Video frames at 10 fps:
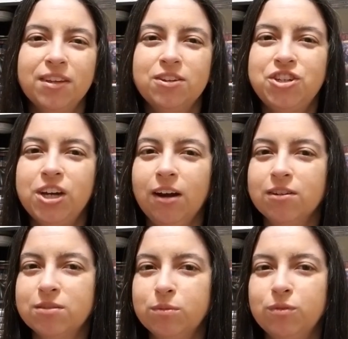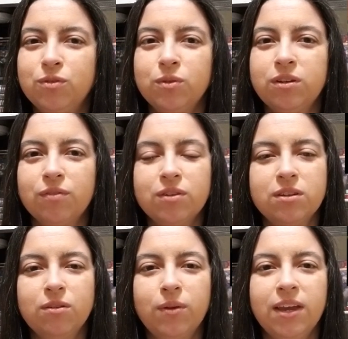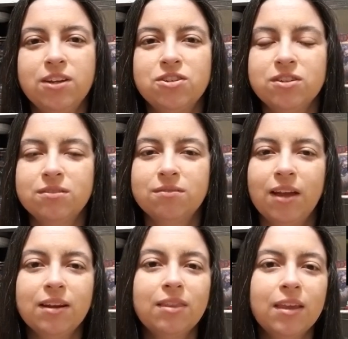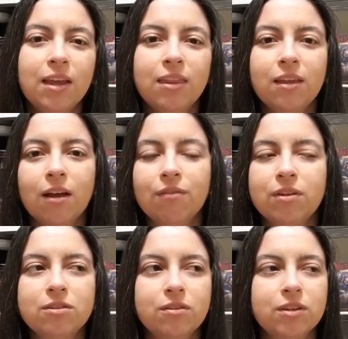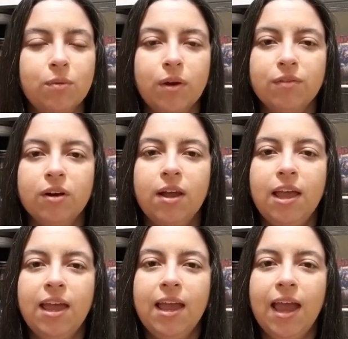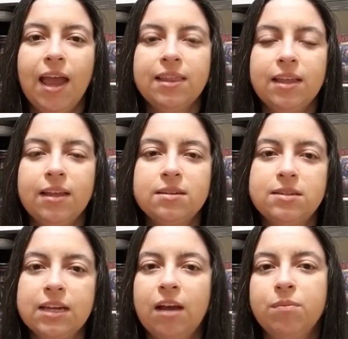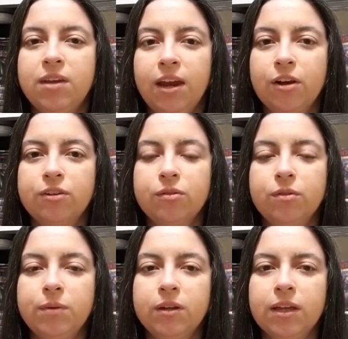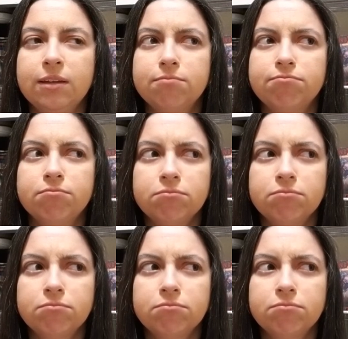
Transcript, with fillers: a chair is moved to a different location. I didn't think anything of it, so I was like, whatever. And then Sam, the character, would be like,